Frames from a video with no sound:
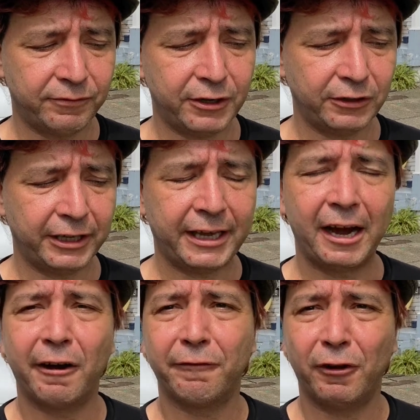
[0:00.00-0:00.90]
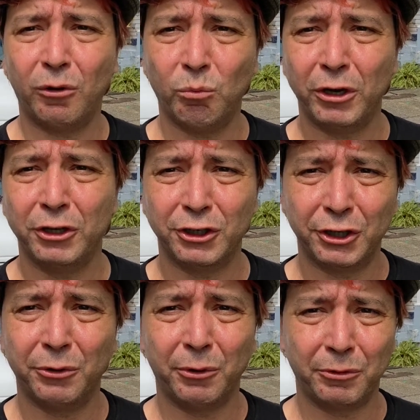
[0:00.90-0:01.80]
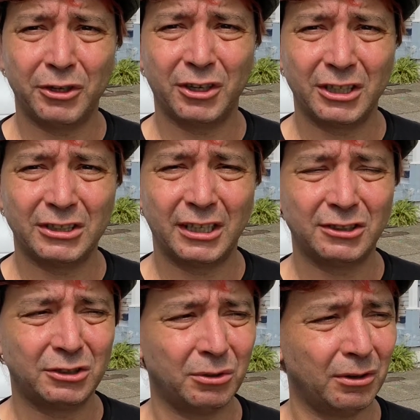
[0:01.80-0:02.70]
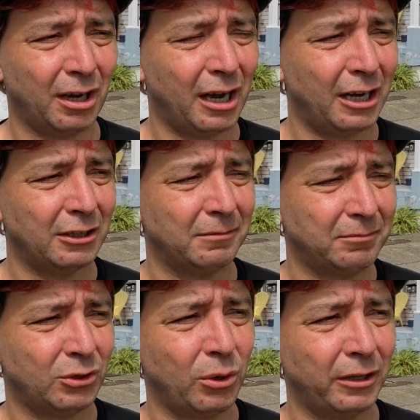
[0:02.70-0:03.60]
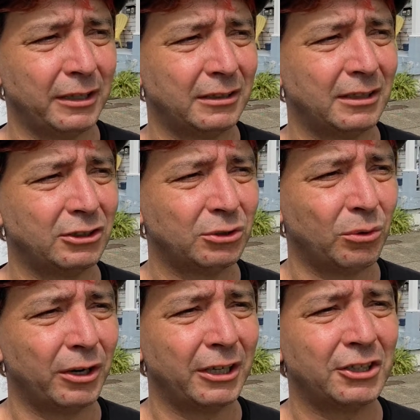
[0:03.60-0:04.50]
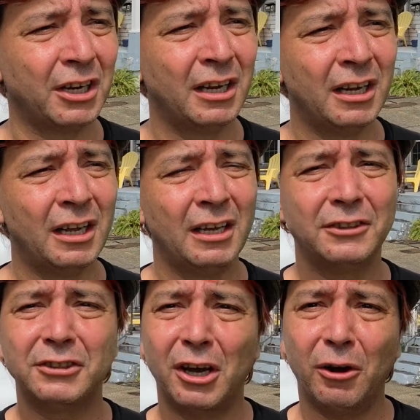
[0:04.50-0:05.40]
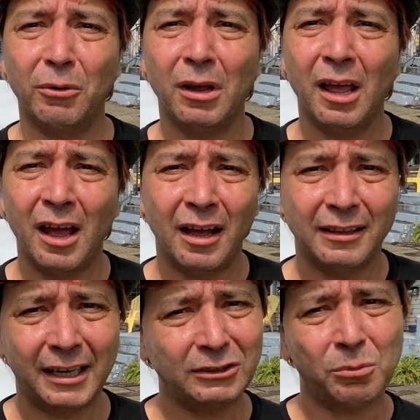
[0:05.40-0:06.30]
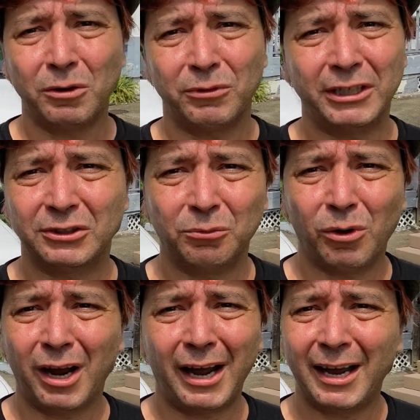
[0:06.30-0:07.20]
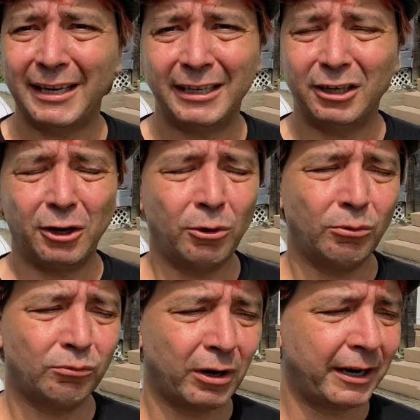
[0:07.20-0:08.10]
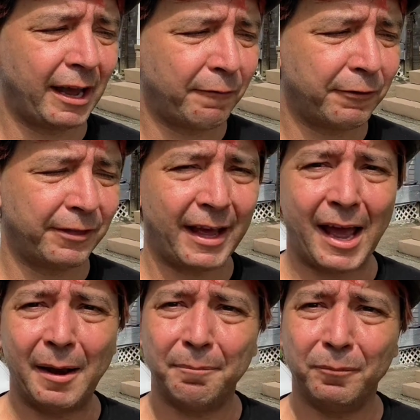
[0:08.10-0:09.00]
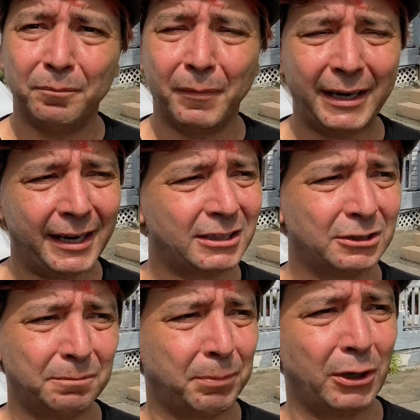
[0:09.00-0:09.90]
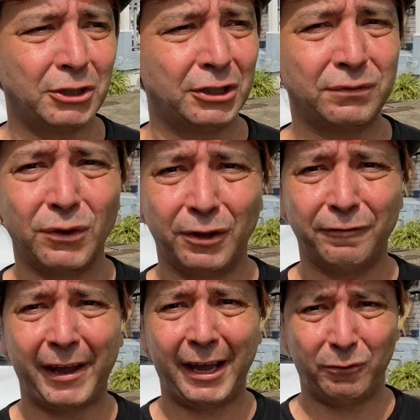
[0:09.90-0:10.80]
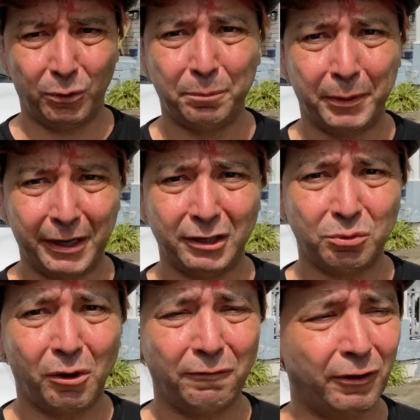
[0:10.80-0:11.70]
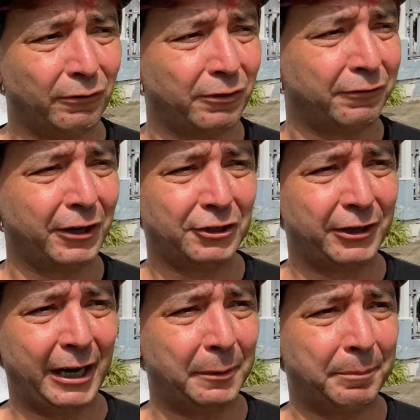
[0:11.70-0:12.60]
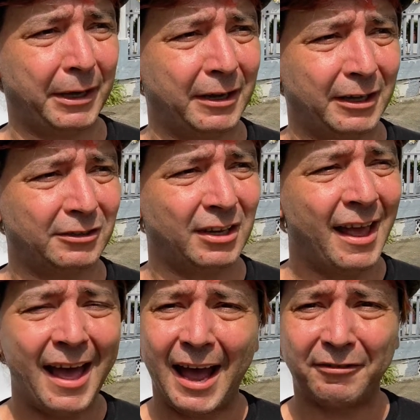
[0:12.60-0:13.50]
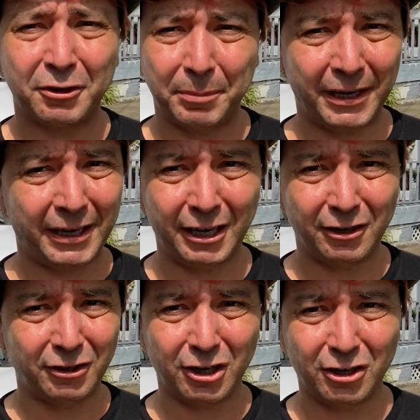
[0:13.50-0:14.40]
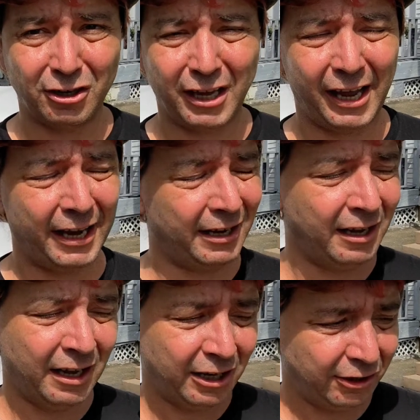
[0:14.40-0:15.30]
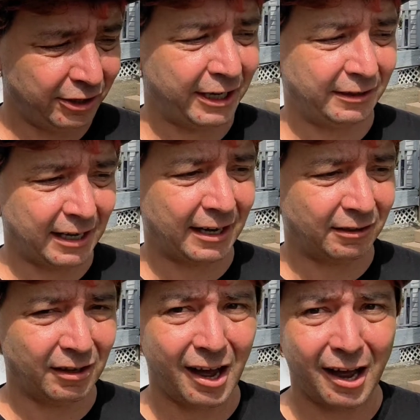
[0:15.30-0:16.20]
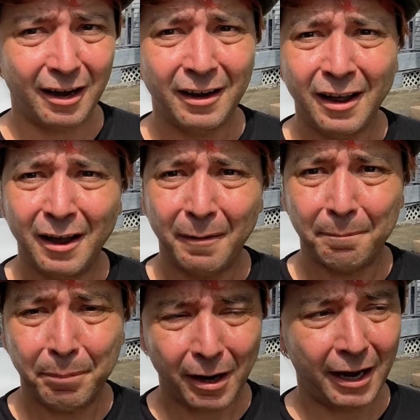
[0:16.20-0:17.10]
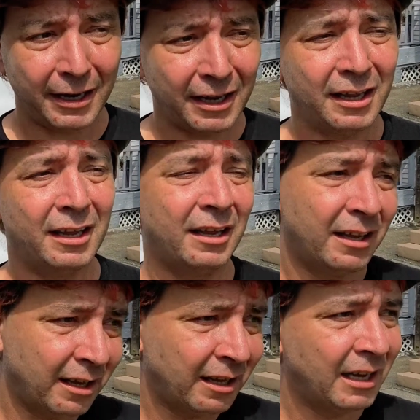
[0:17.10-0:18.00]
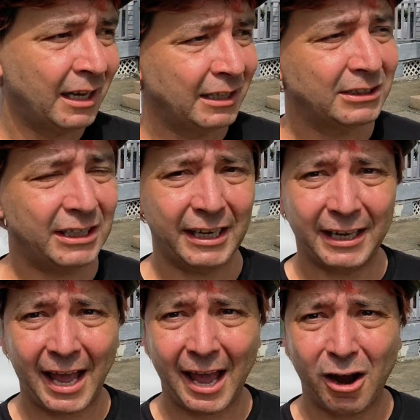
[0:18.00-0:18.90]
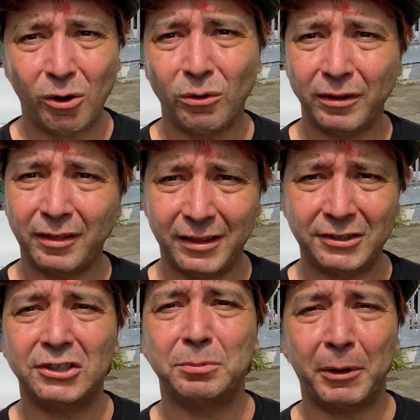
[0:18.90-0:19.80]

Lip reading: really careful on what you're doing with your cassette toilet storage. So that's one reason why I didn't go run out for that. My next purchase for the van would be a 12-volt refrigerator because after being here in the hurricane, you need that a lot. But seeing how this has